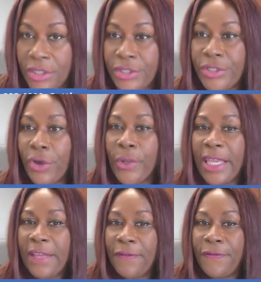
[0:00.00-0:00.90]

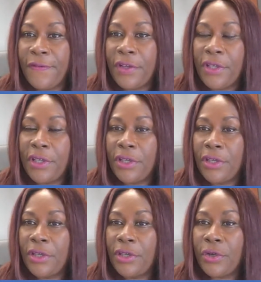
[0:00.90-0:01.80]
So if
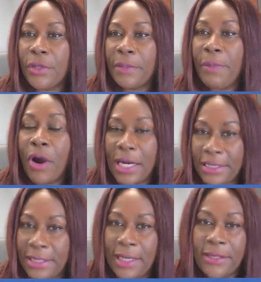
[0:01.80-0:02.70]
your
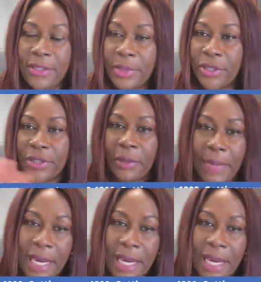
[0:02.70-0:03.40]
partner, assuming you're not